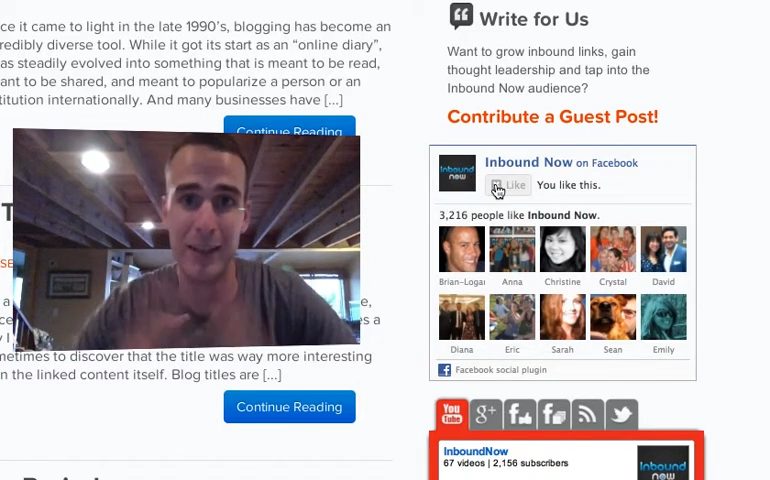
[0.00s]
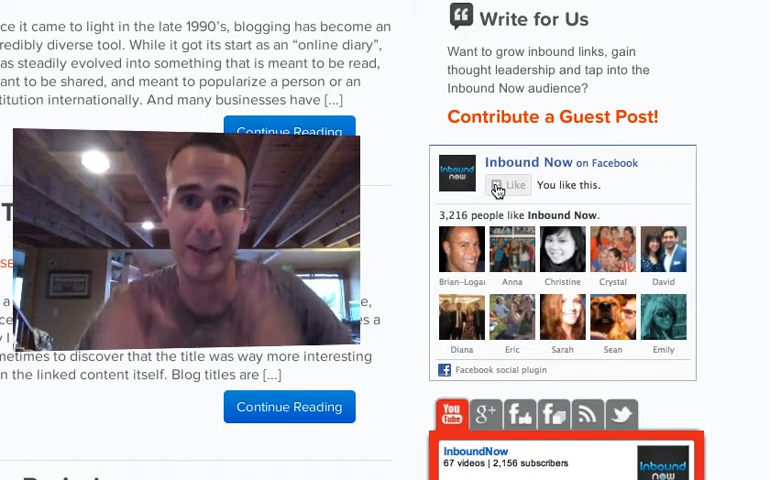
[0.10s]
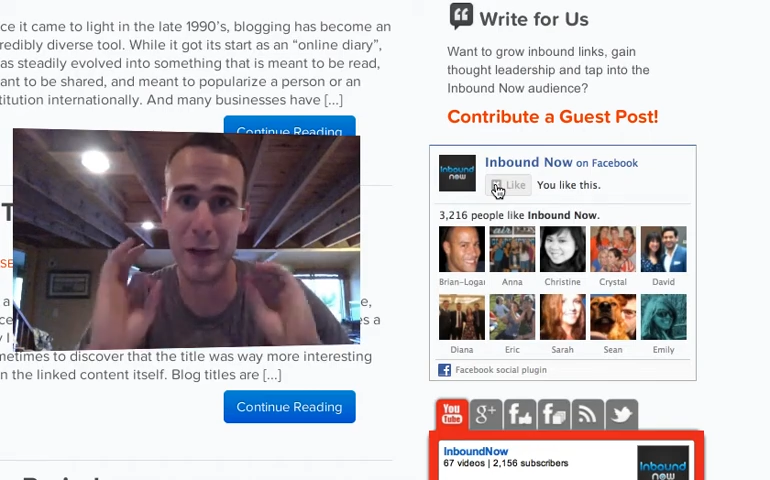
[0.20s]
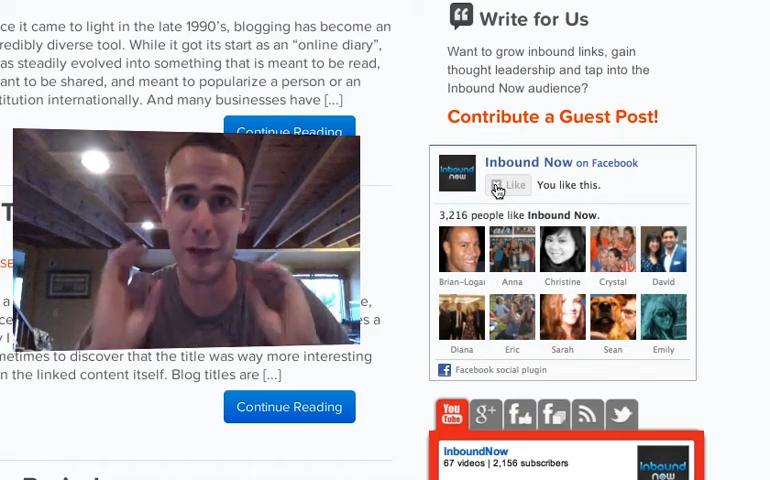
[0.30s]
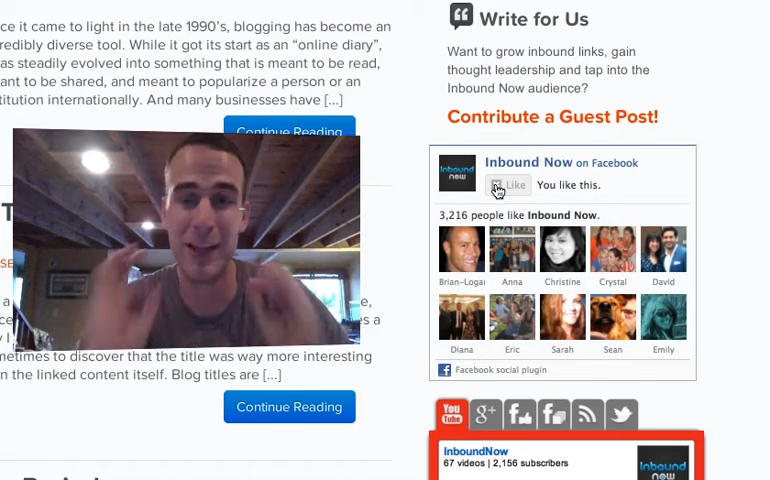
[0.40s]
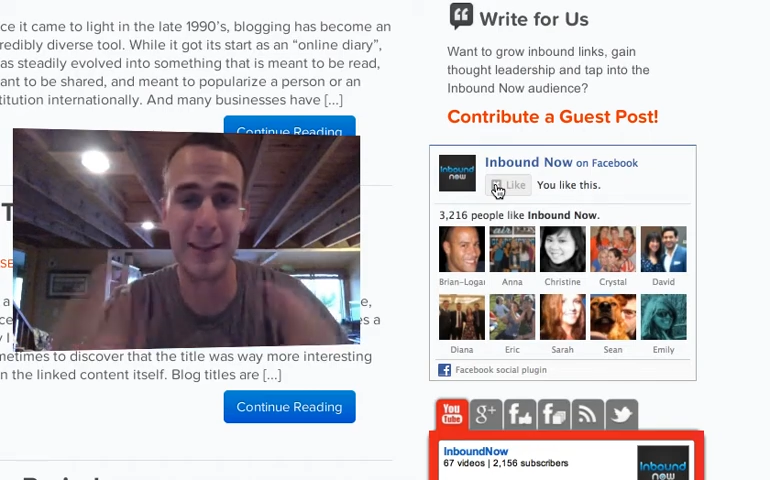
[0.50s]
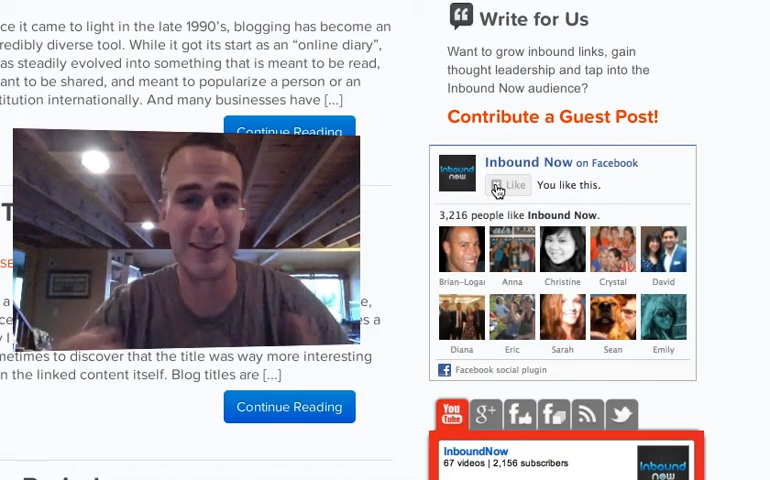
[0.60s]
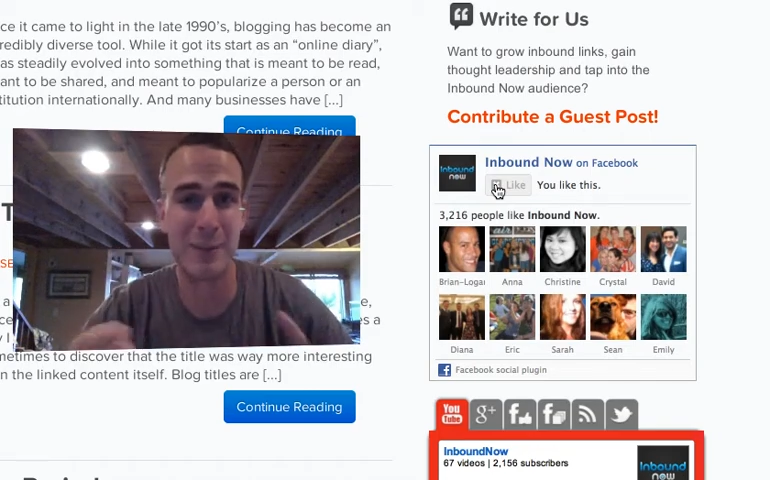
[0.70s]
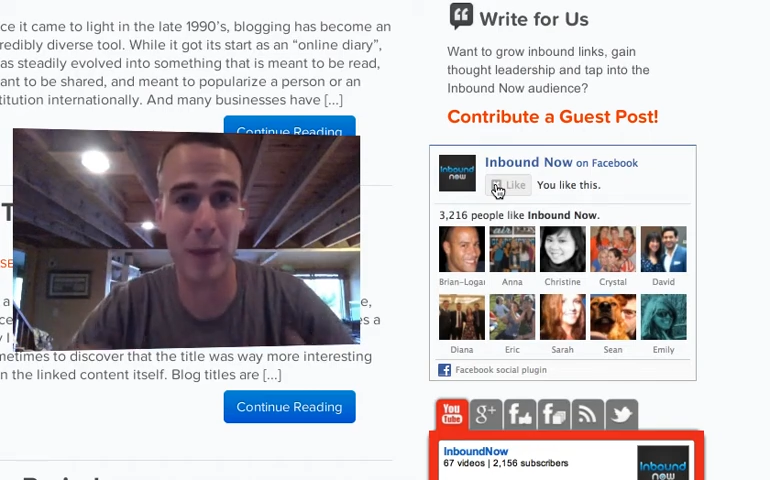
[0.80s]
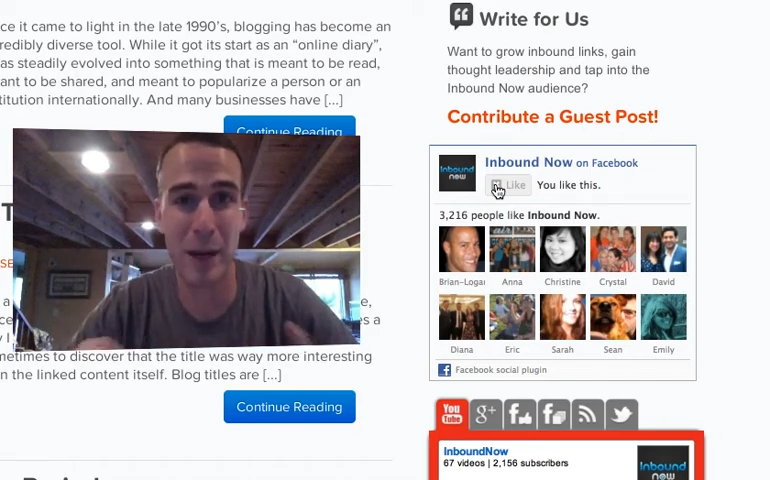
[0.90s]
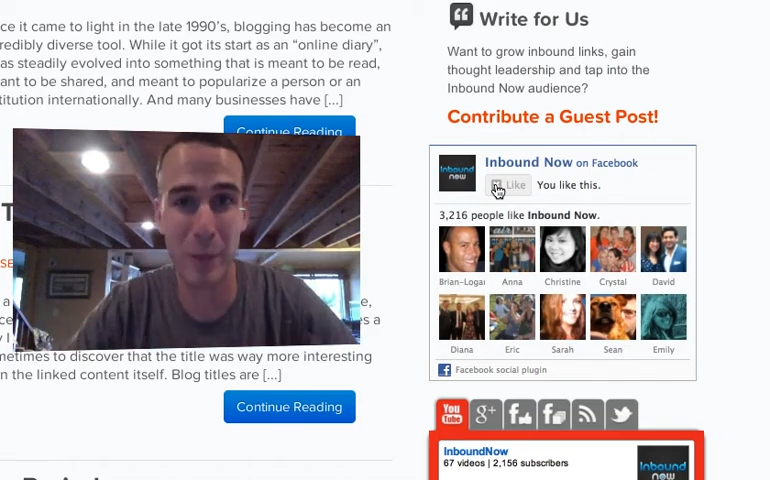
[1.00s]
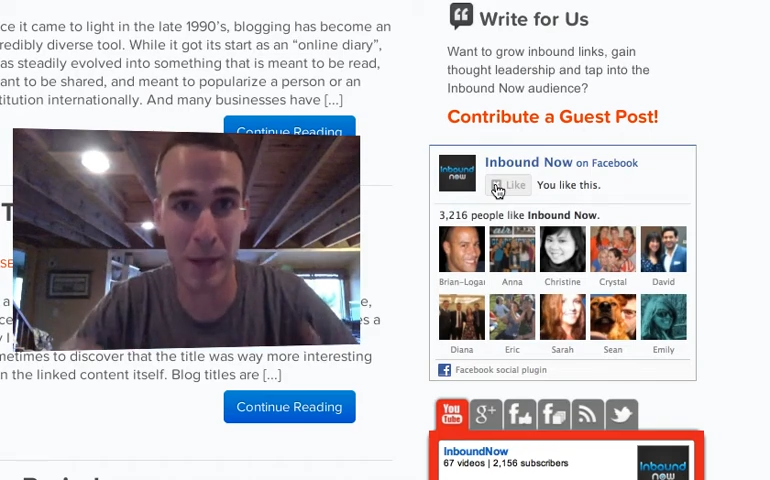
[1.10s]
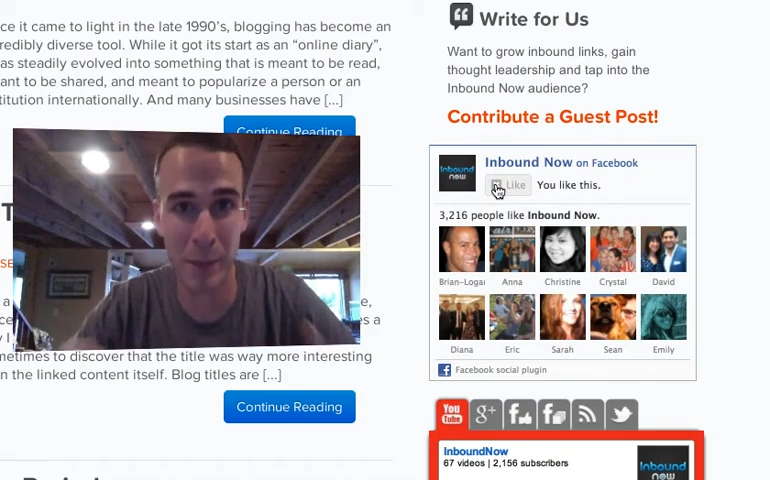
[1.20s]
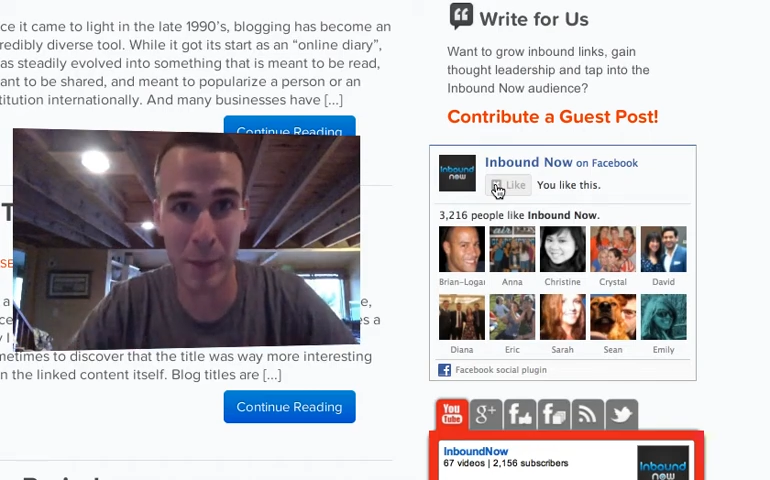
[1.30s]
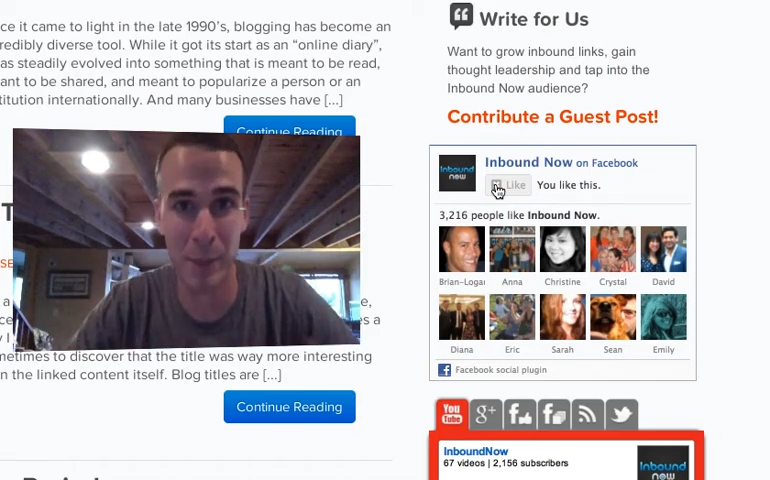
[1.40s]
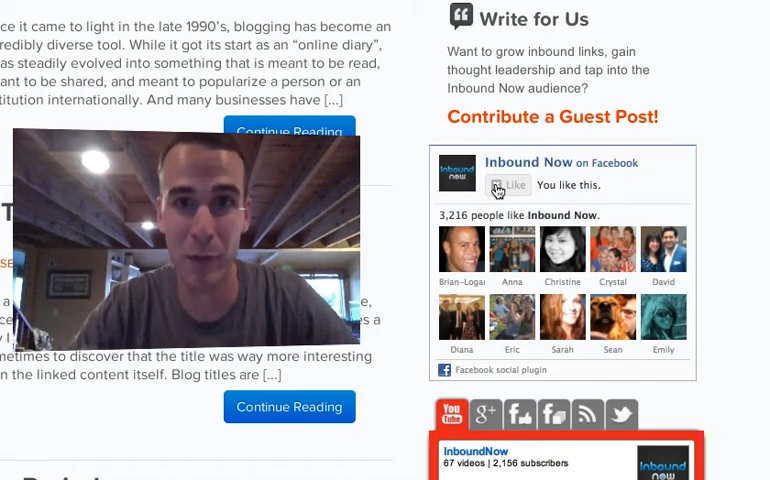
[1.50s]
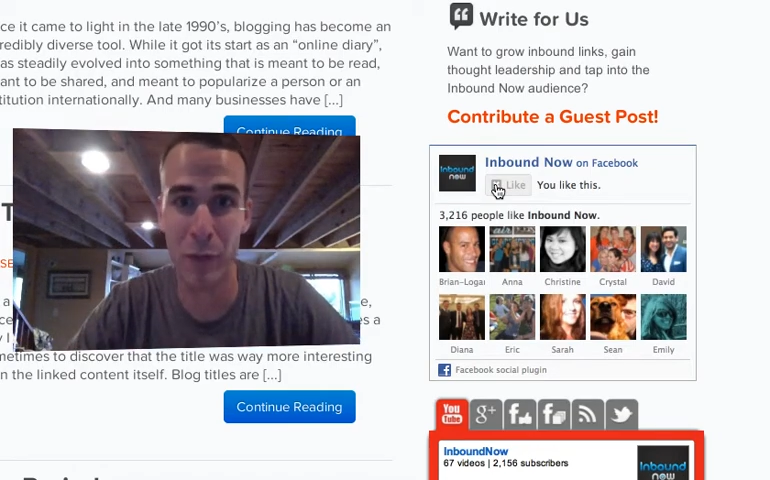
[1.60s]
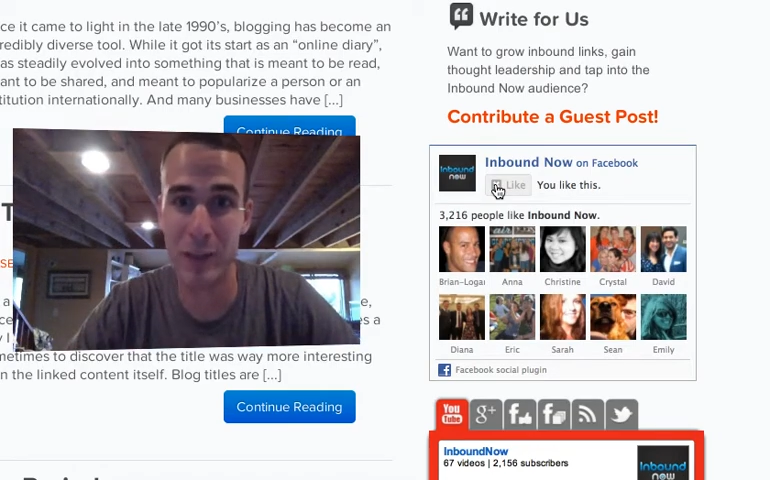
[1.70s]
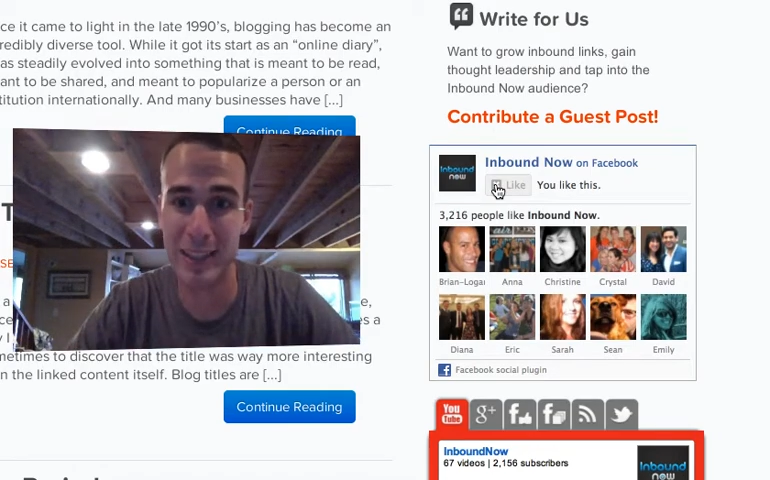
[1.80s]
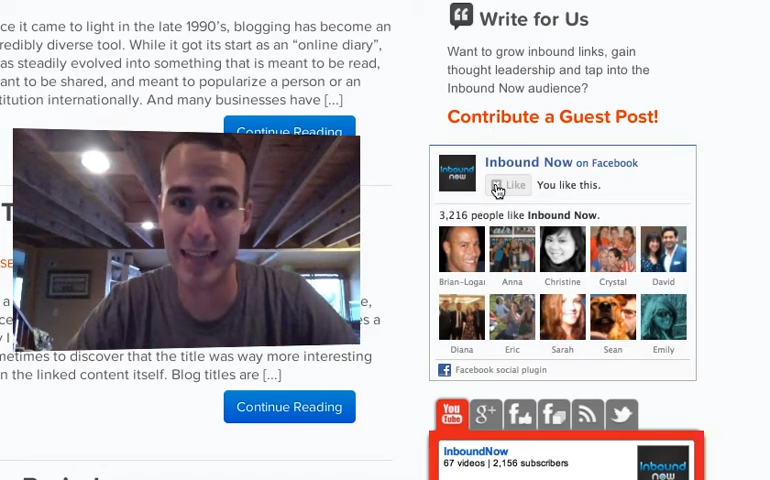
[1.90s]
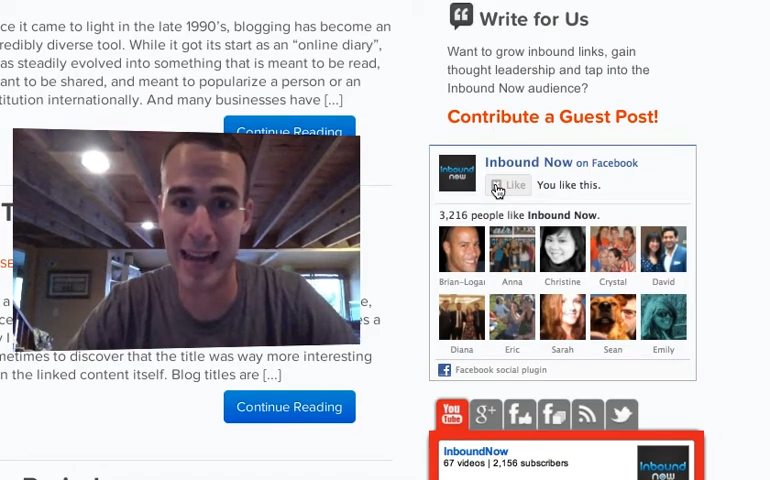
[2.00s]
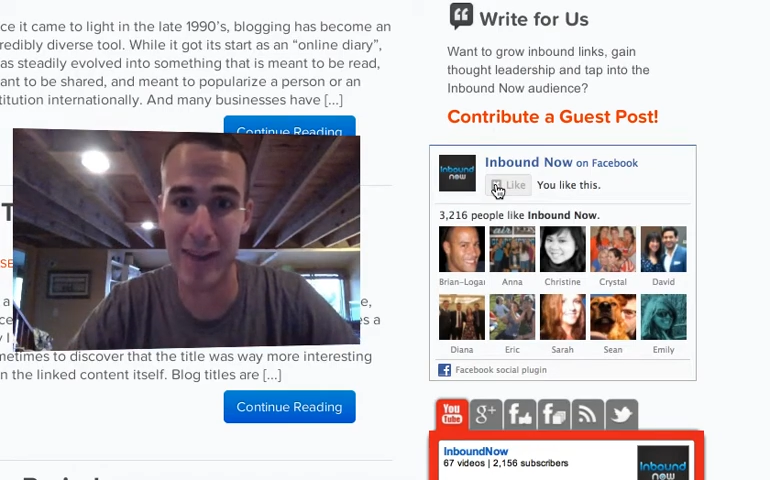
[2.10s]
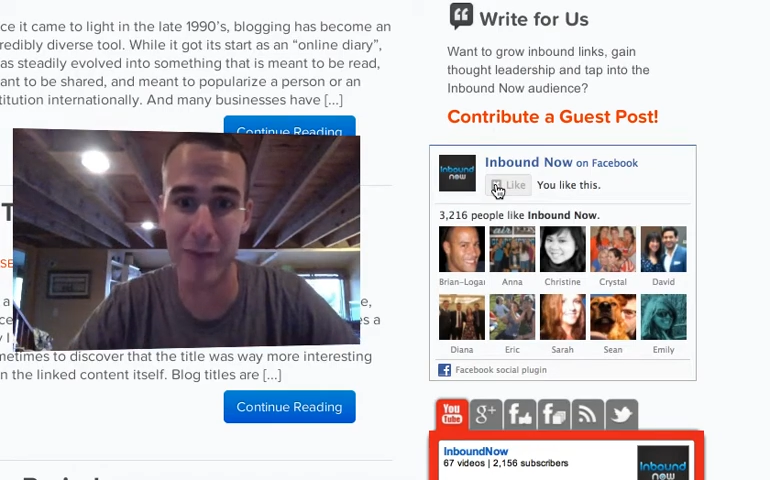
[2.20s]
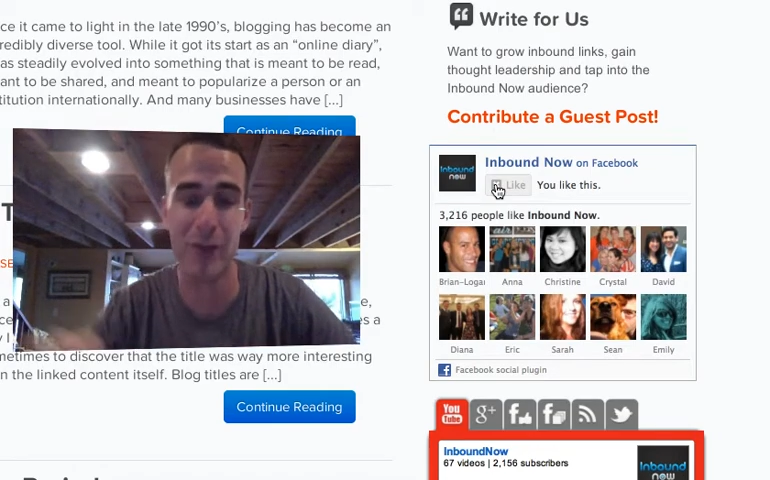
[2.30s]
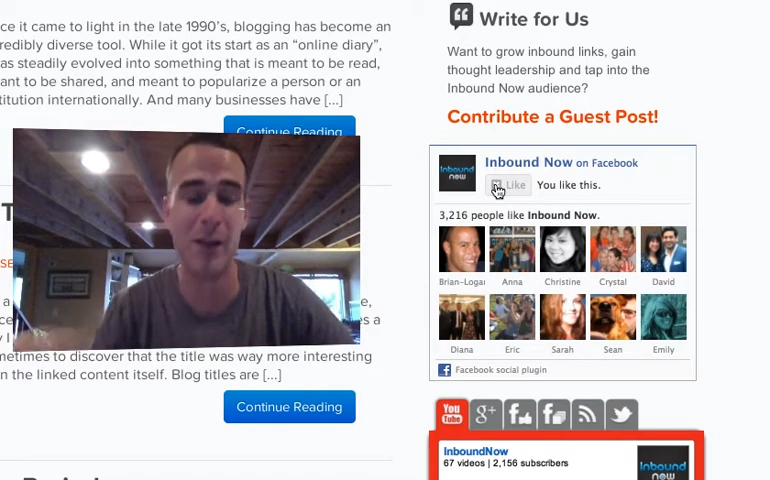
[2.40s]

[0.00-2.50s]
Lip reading: That's the bare minimum of what to have.